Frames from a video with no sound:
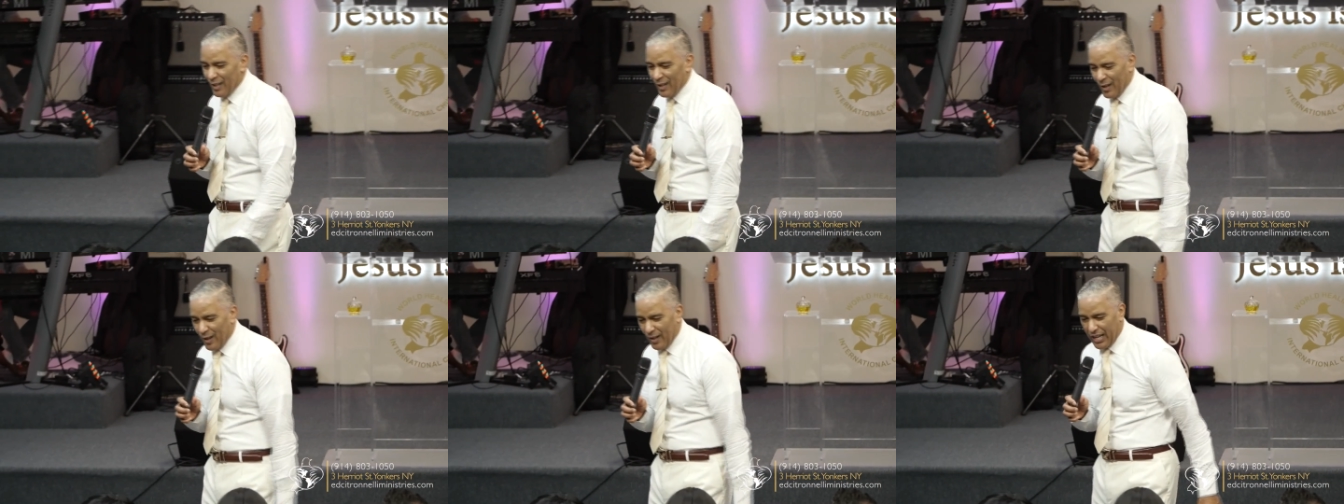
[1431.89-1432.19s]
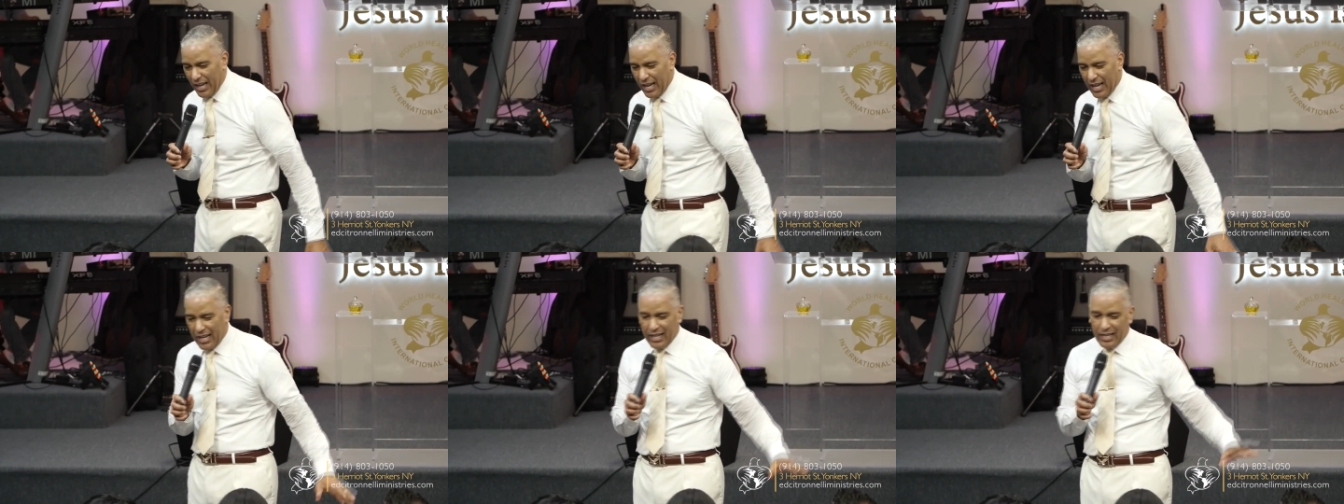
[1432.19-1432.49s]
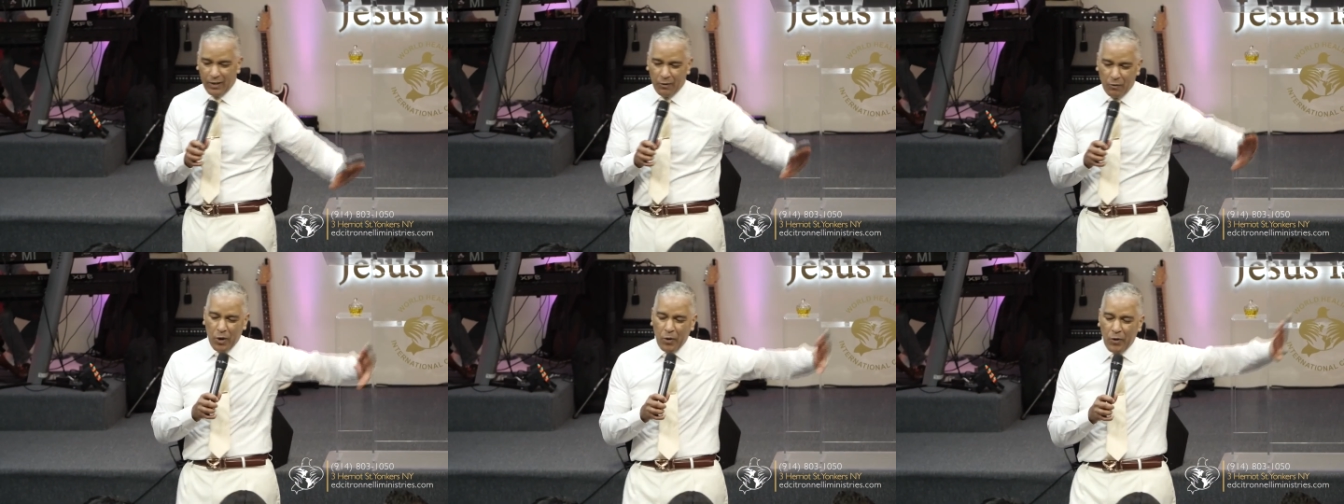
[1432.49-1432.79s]
Okay,
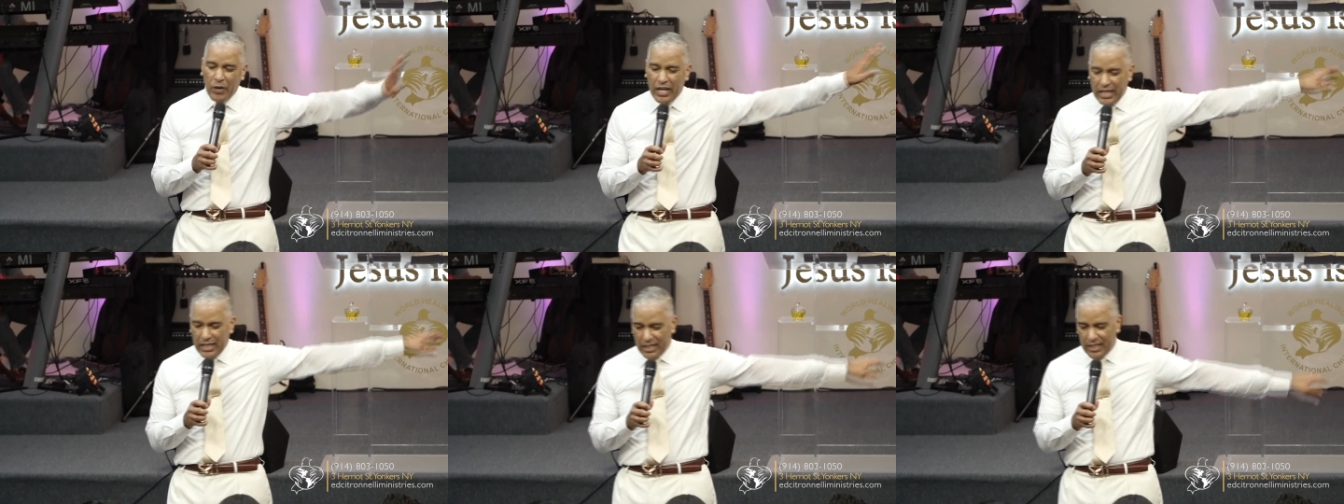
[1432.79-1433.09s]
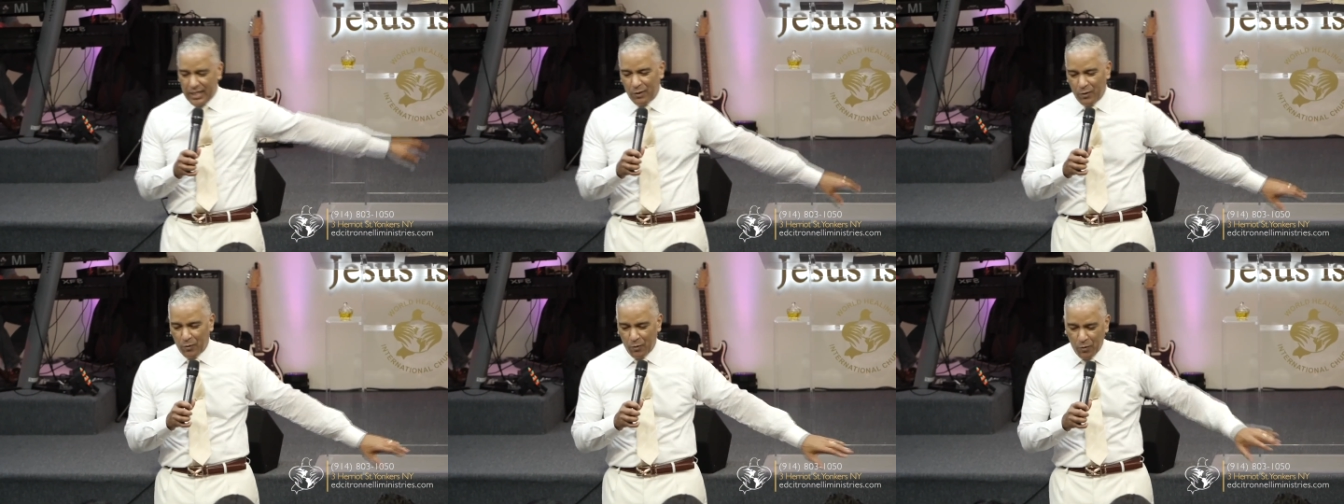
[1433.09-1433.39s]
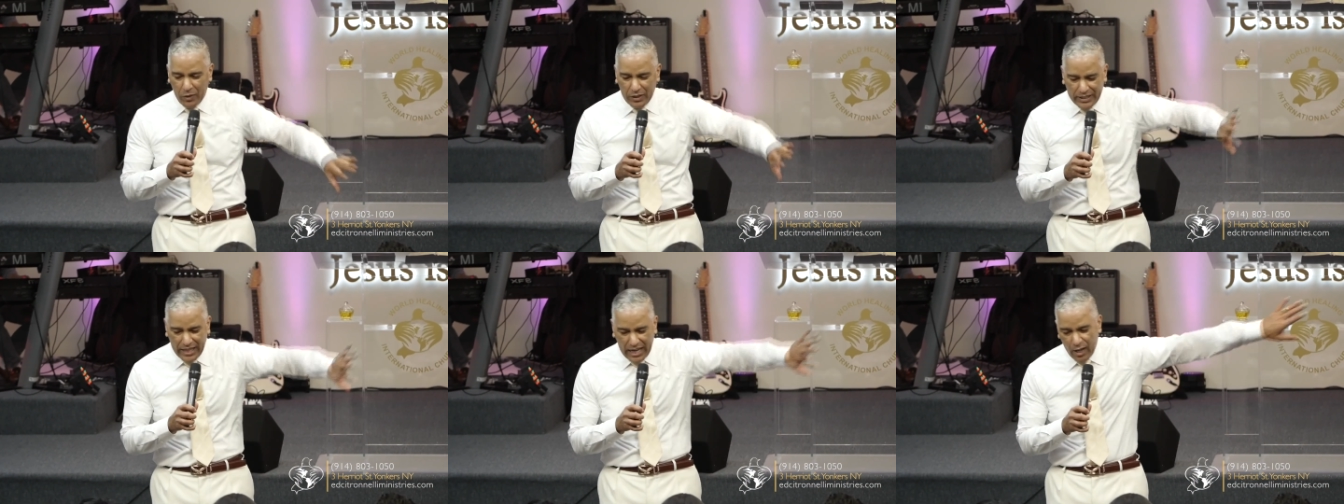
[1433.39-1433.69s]
we release,
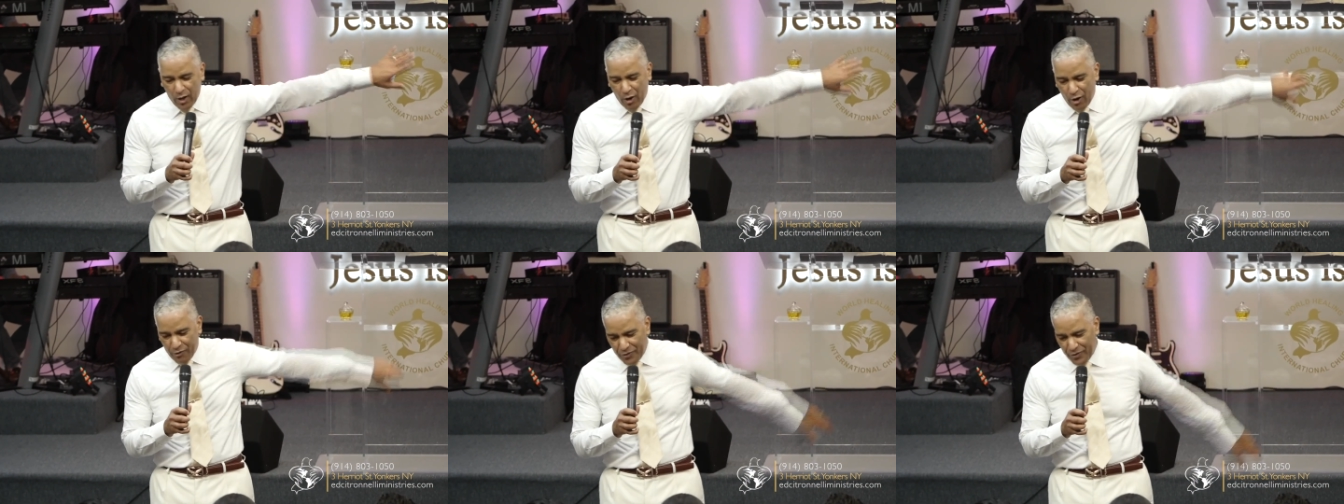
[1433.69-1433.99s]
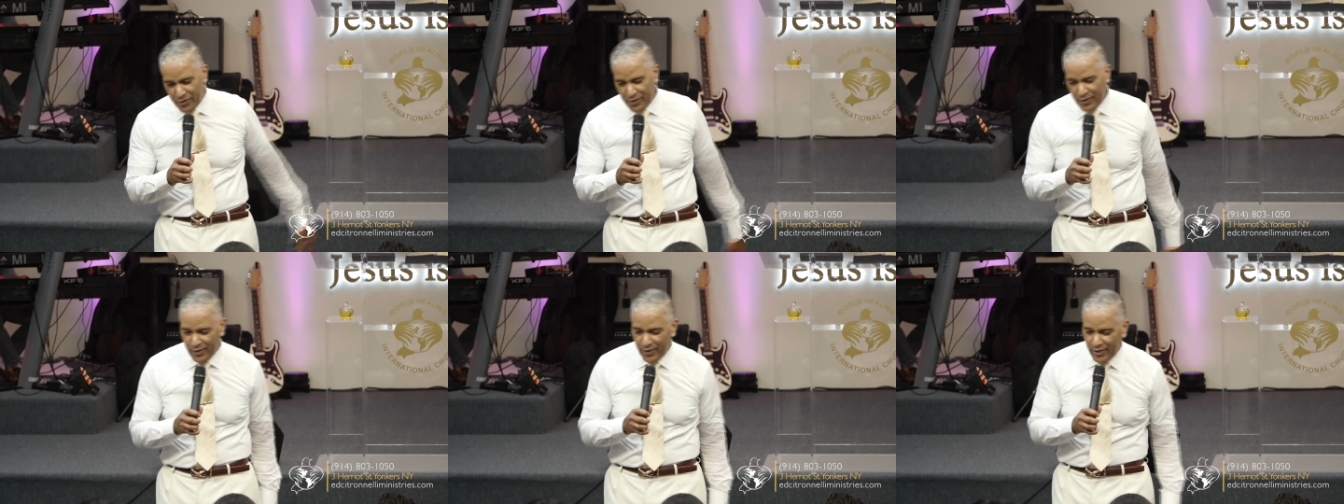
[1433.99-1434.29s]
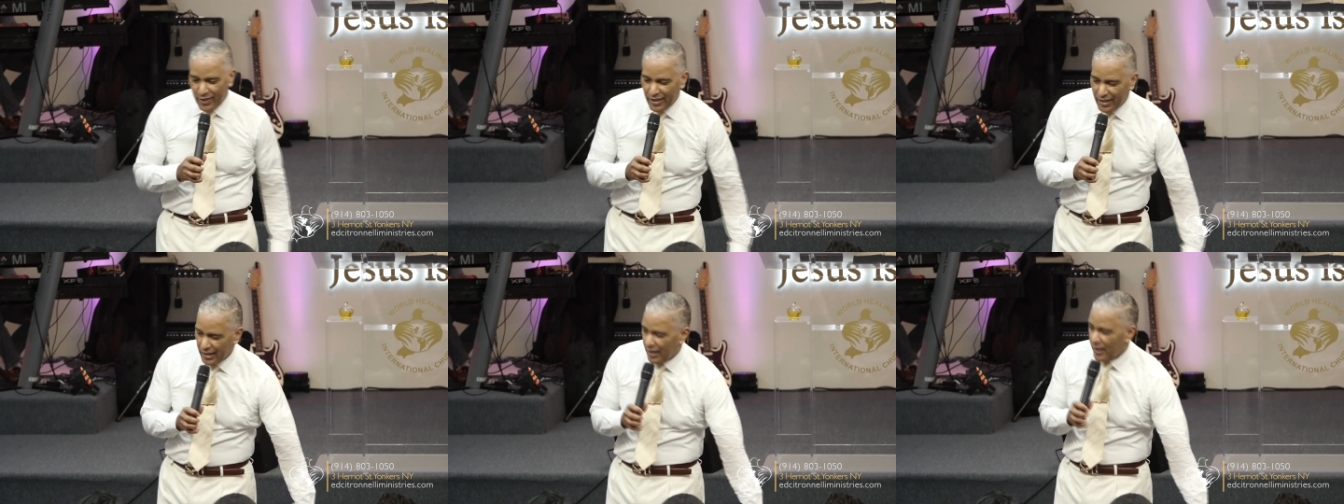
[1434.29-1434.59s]
we take it off.
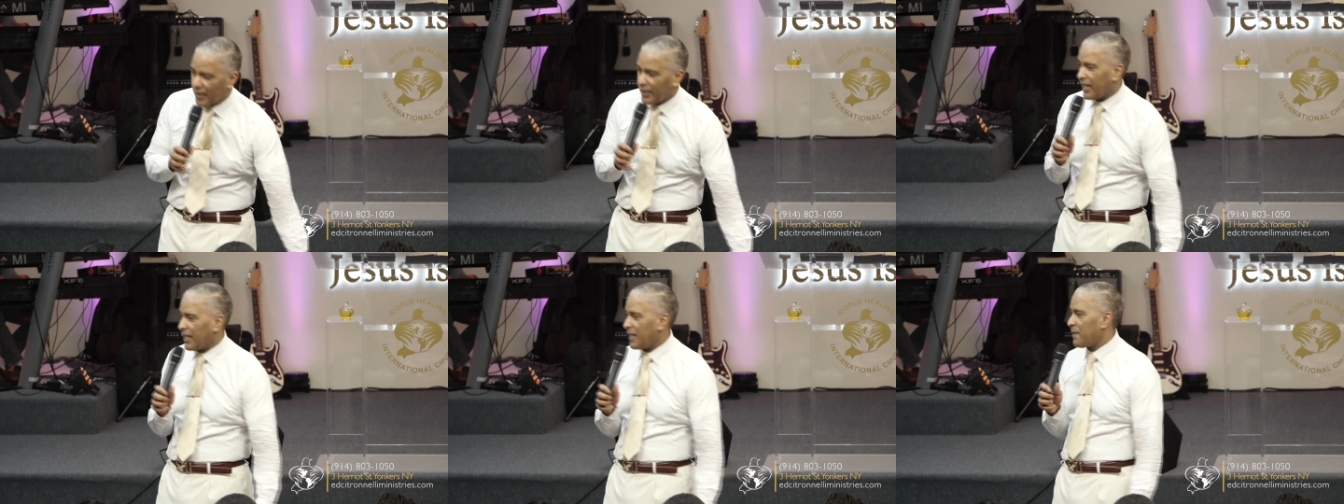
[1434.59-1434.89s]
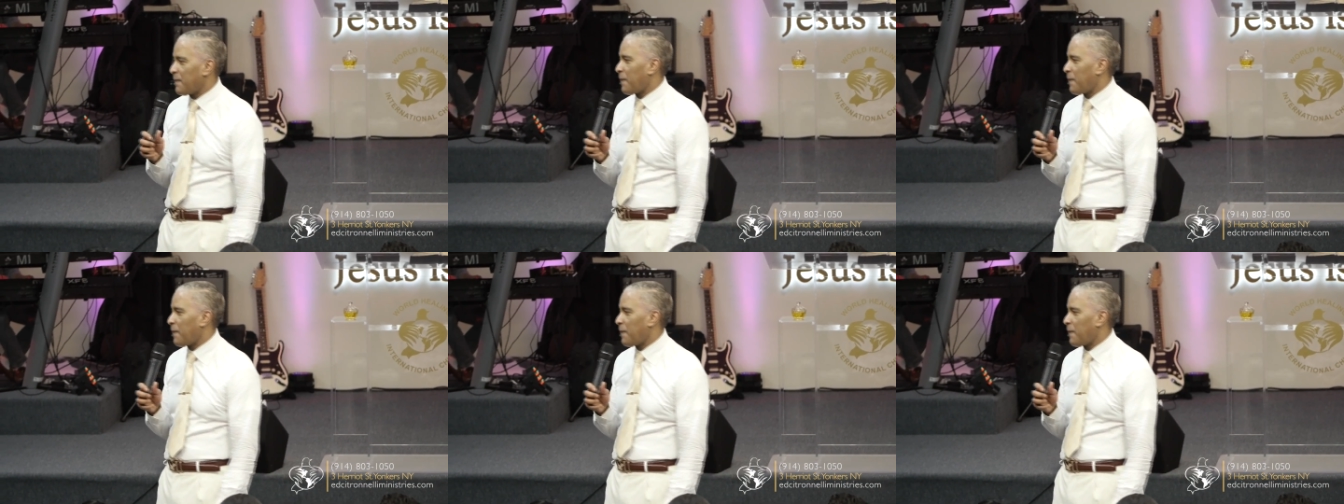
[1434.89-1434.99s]
Okay.